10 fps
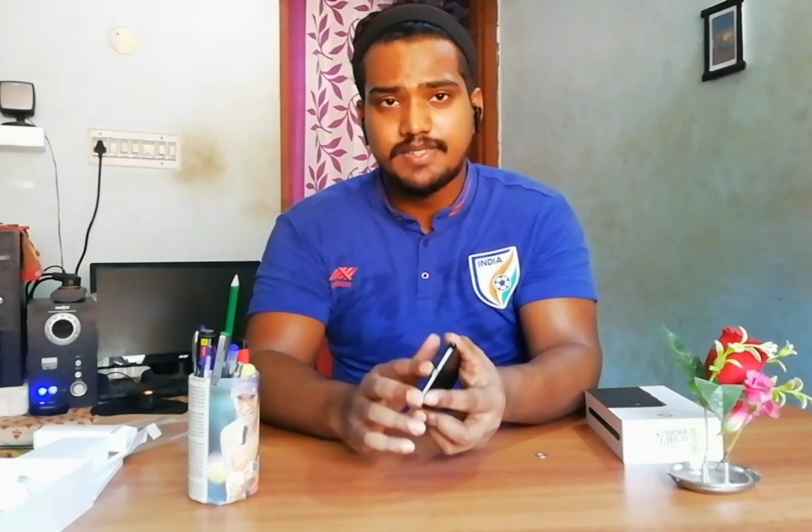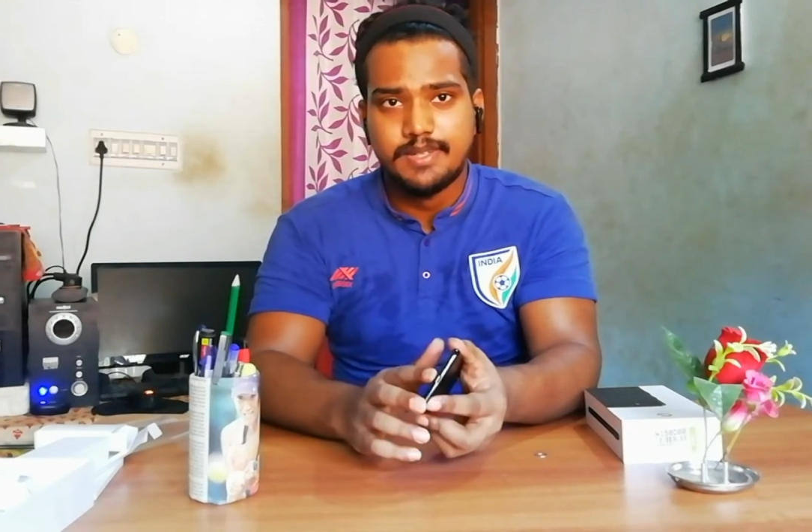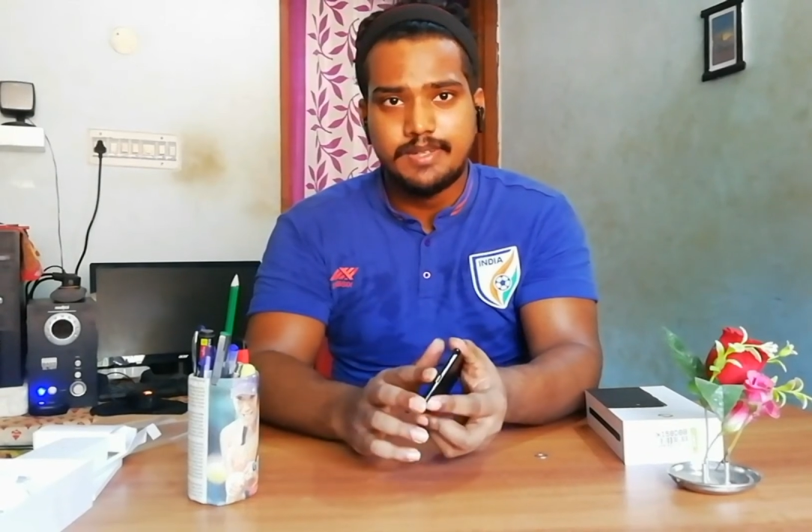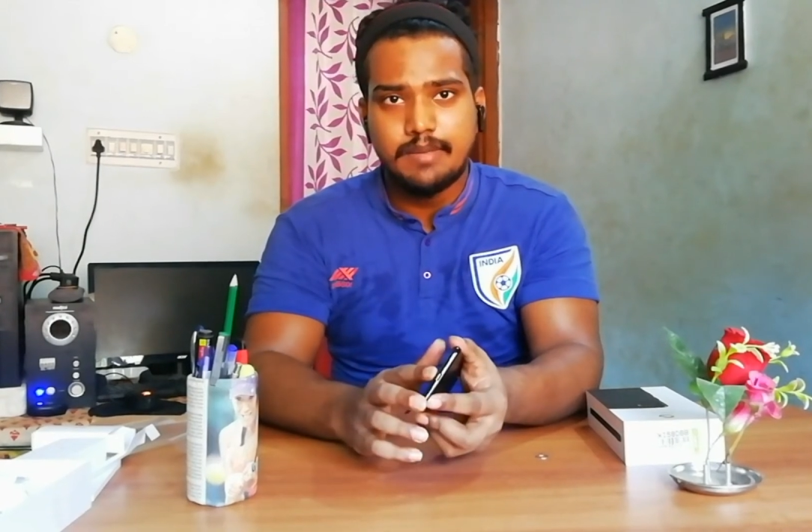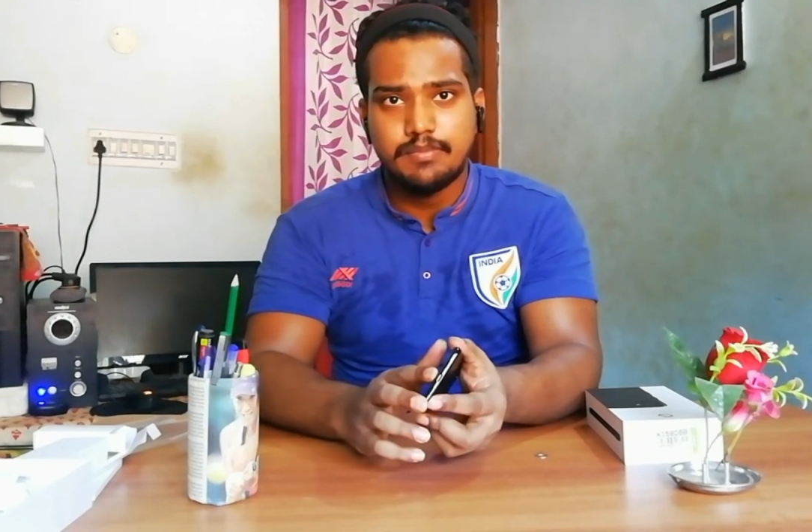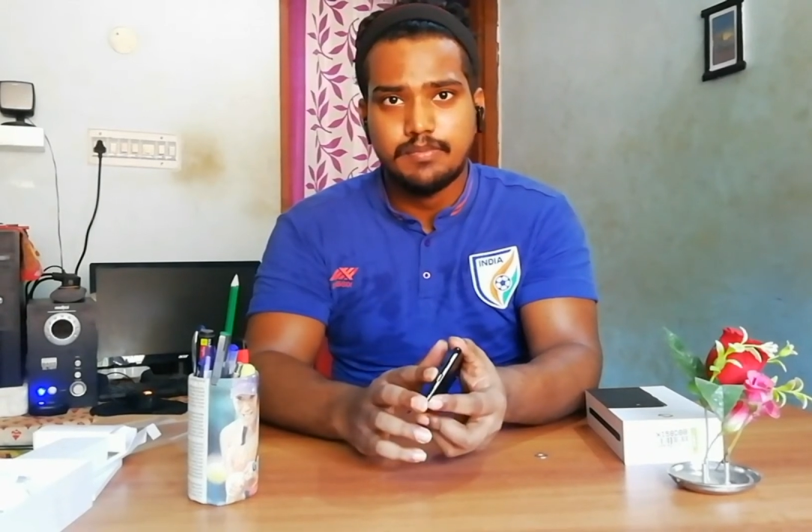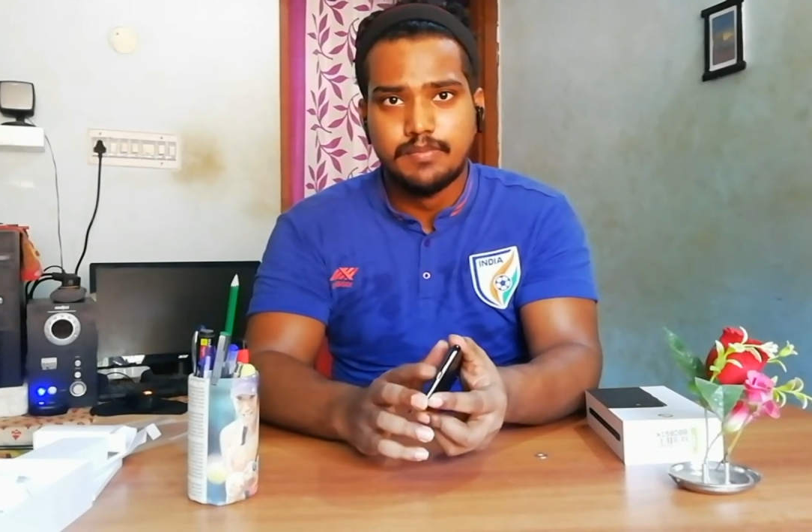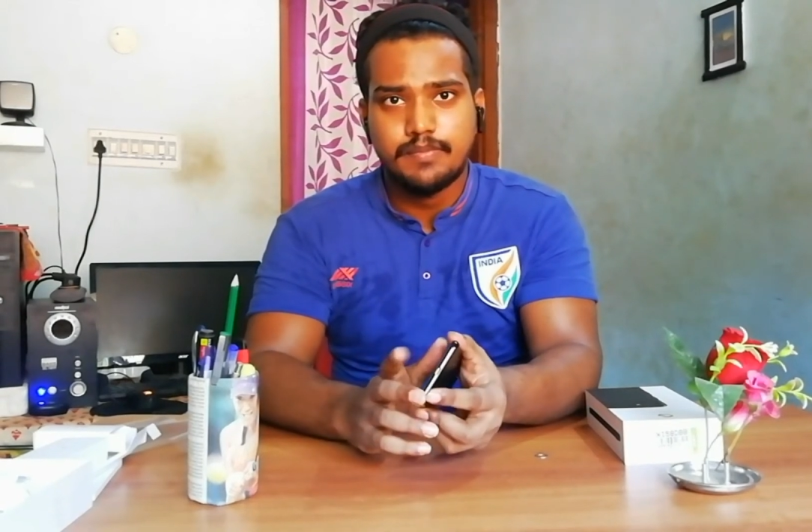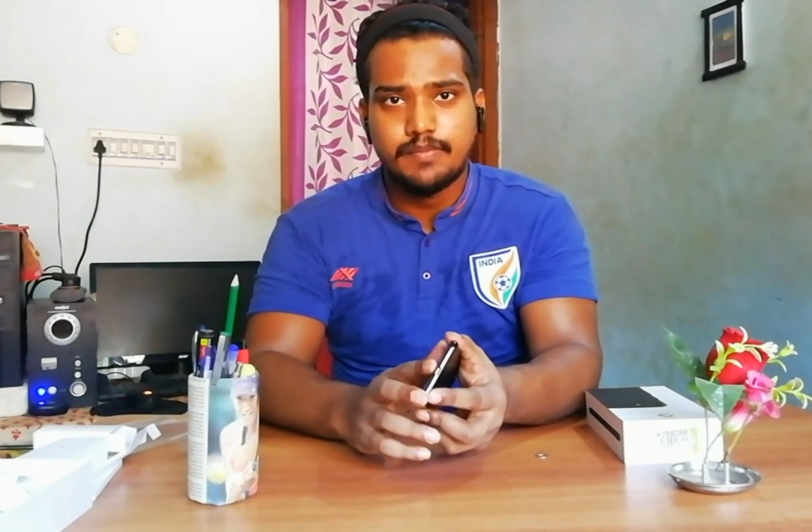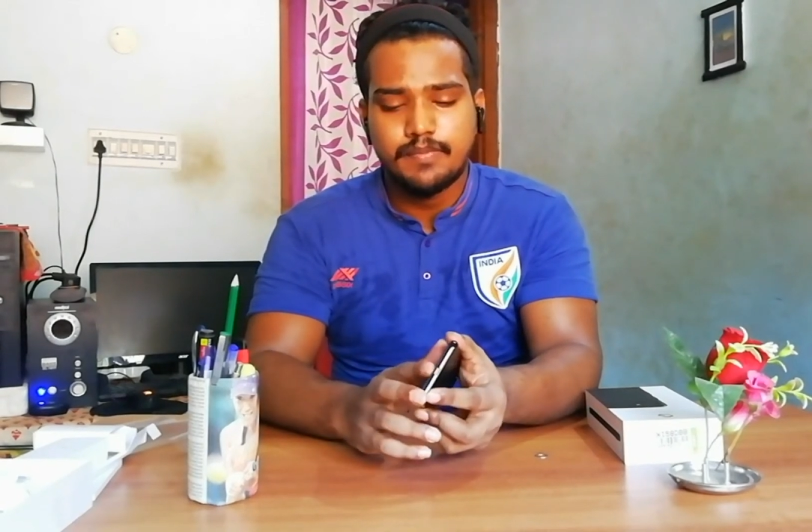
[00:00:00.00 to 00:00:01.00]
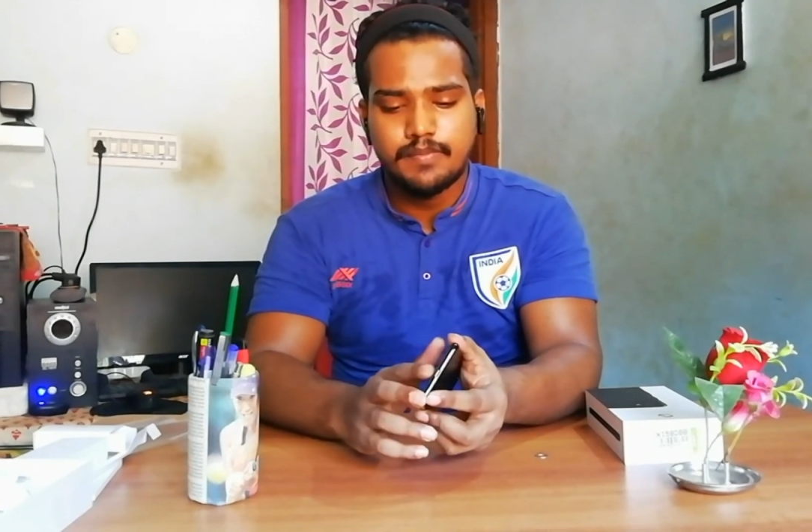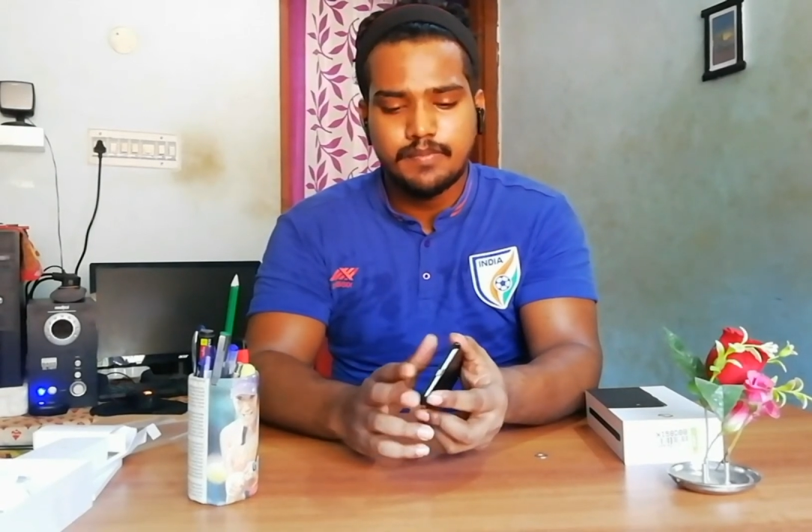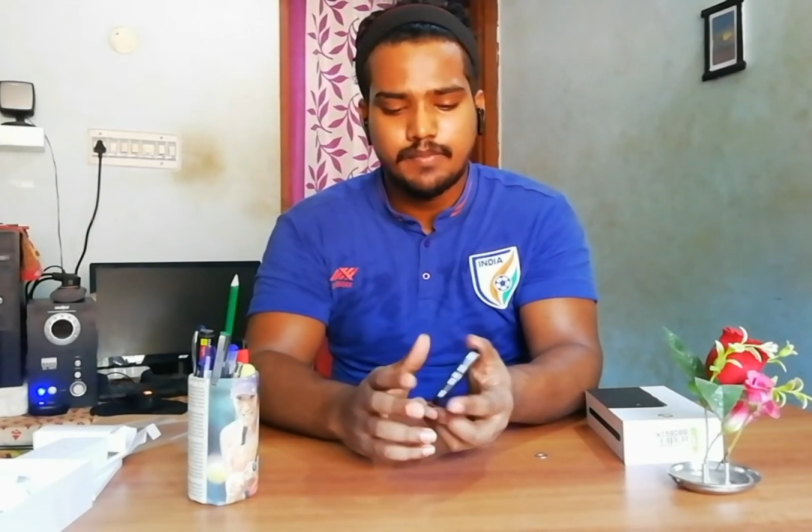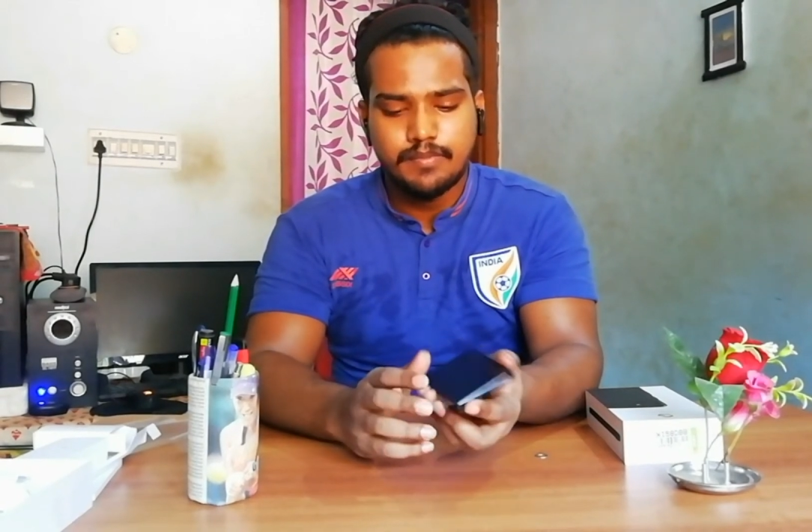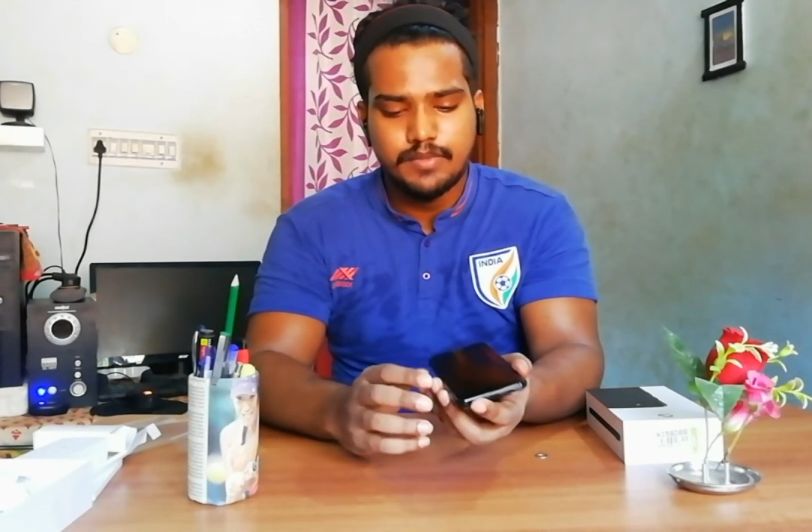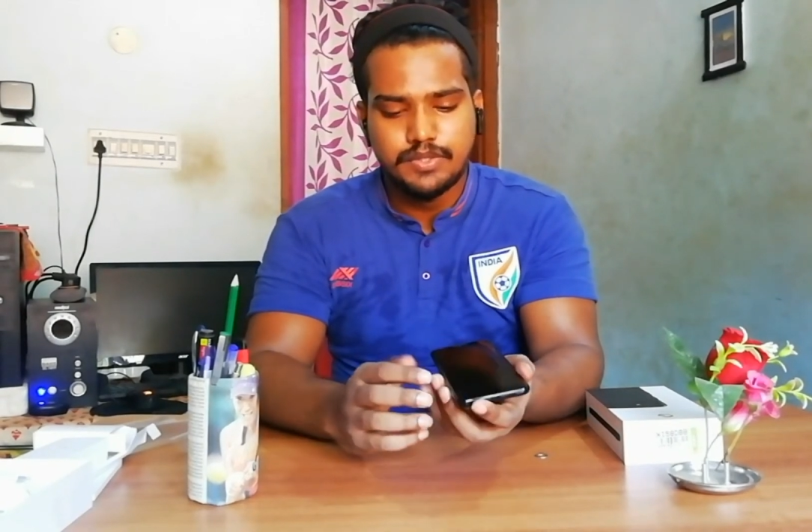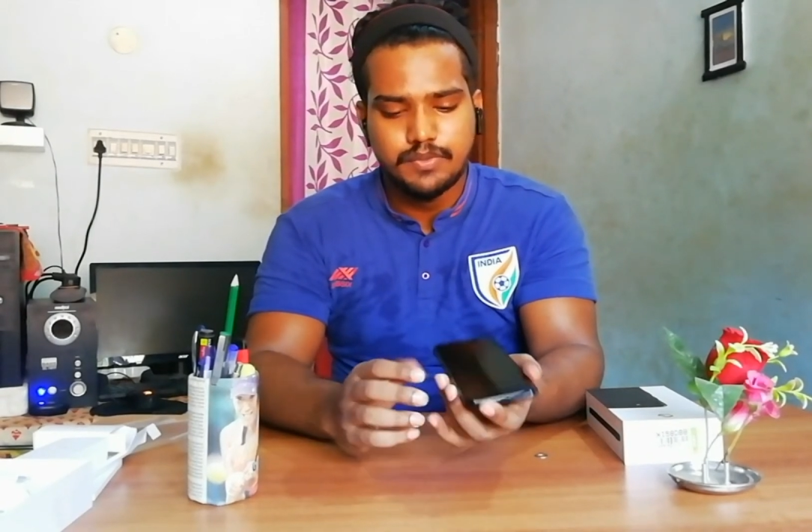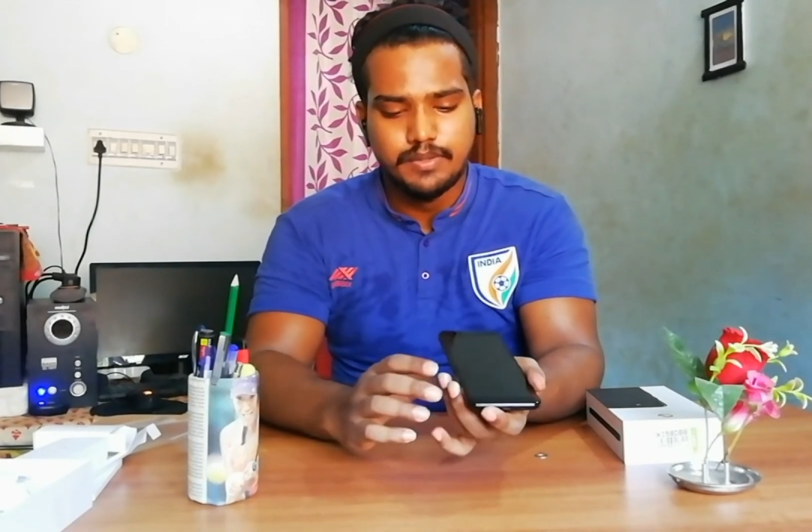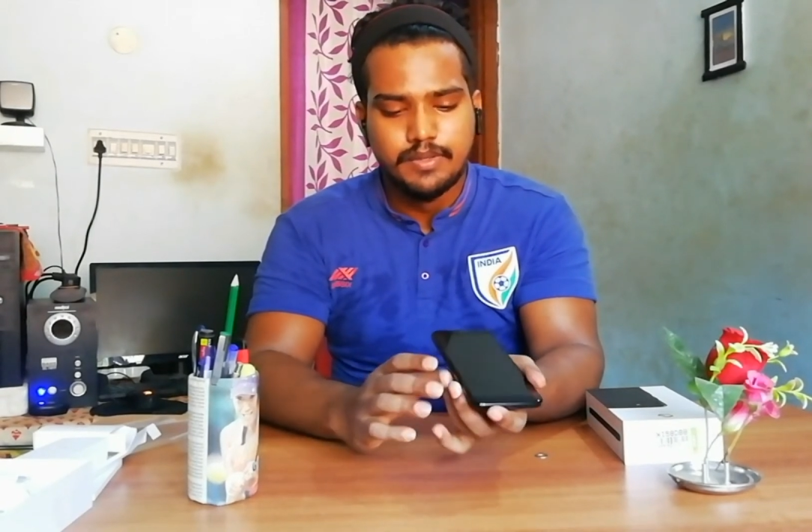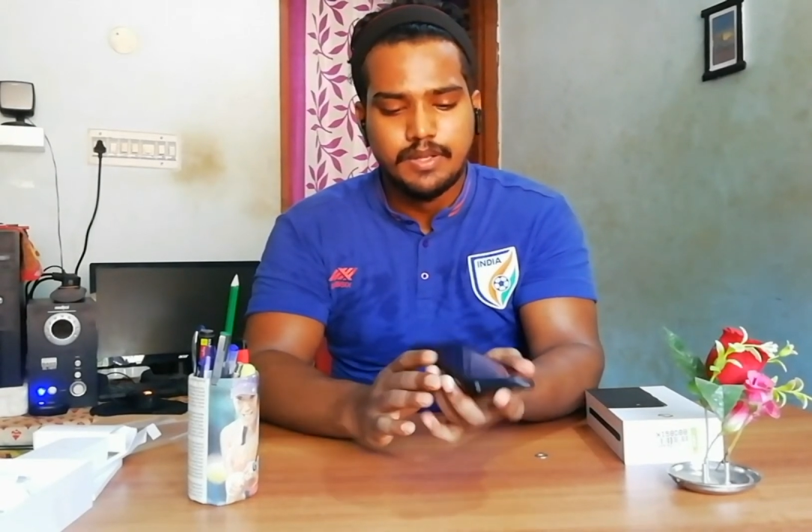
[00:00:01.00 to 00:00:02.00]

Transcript: C-type, this one.